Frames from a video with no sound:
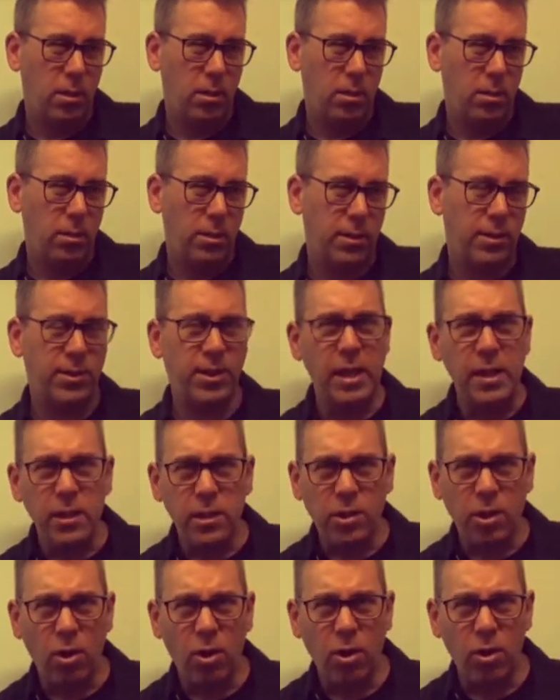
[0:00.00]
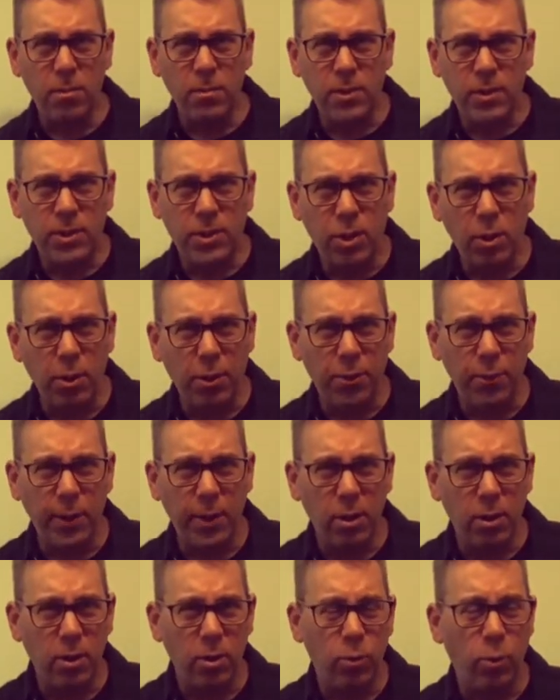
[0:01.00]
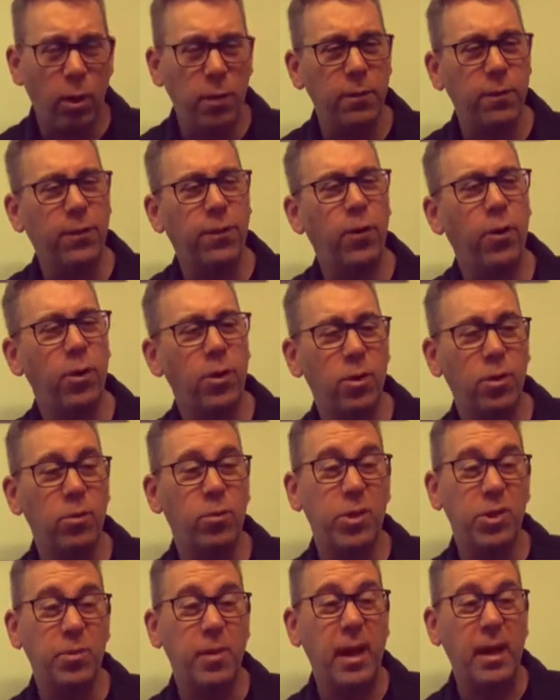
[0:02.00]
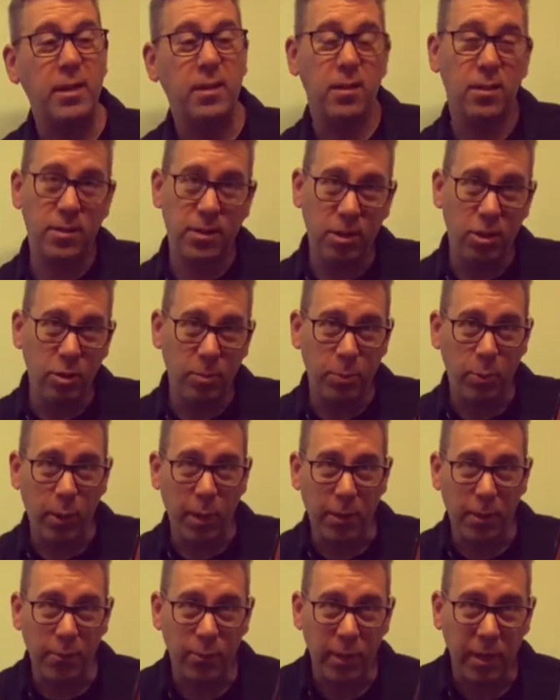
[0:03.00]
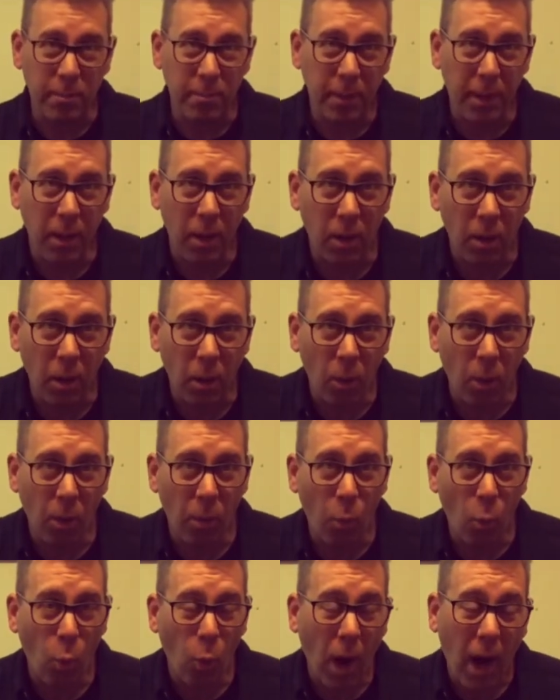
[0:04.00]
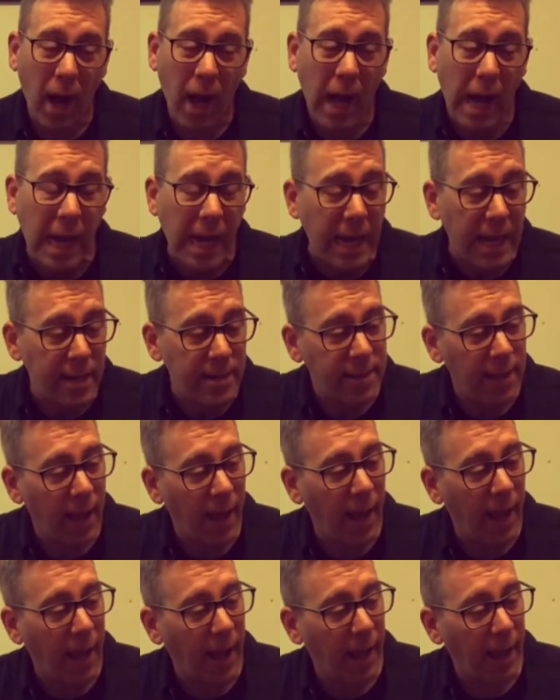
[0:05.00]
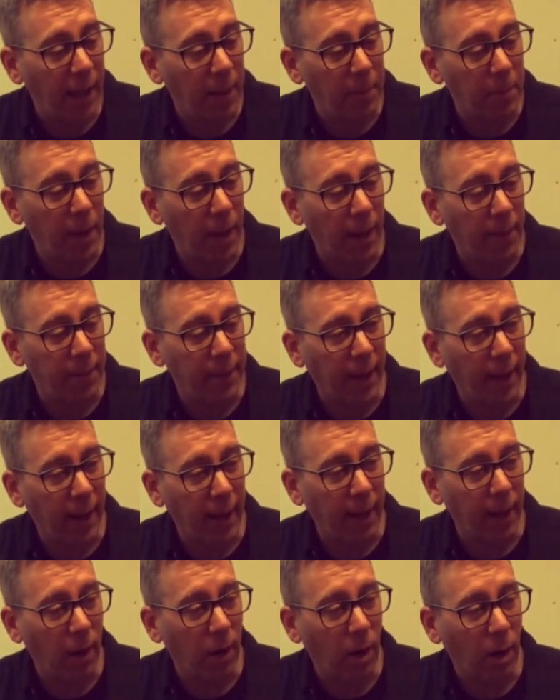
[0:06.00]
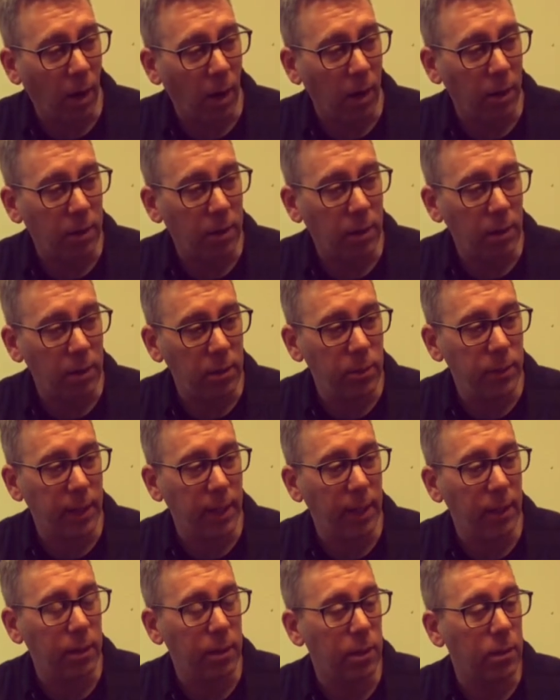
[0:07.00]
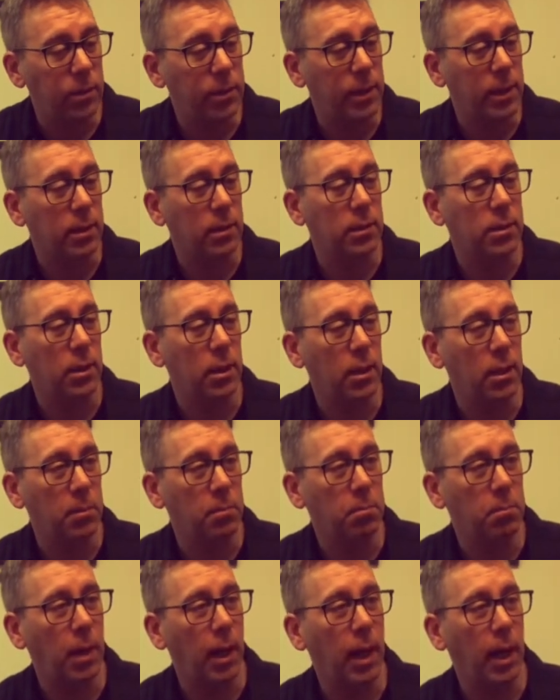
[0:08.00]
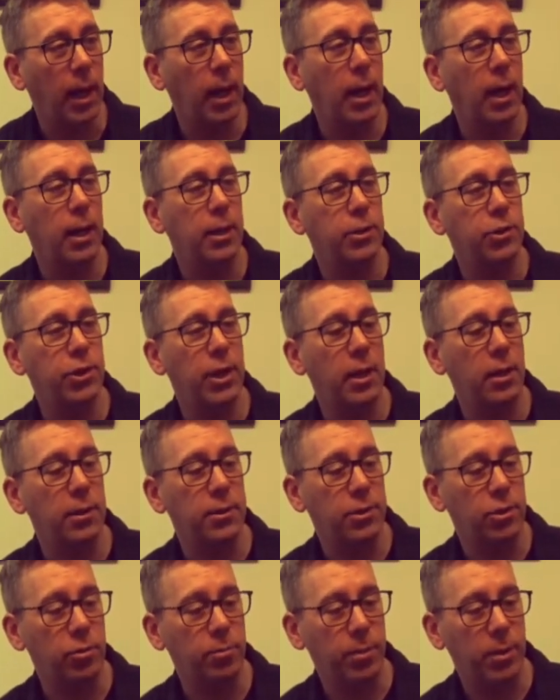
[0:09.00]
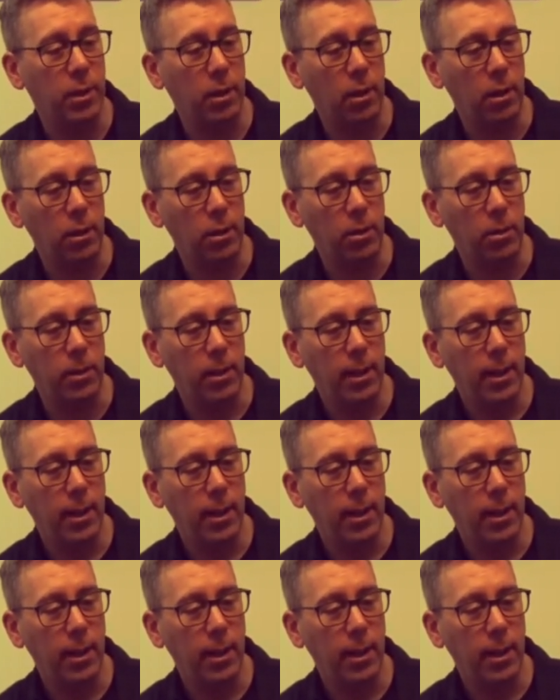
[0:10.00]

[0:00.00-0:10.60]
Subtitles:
Syntoms 230-140, which means they're 2.3 mil wide, and they are glued in using some gel super glue,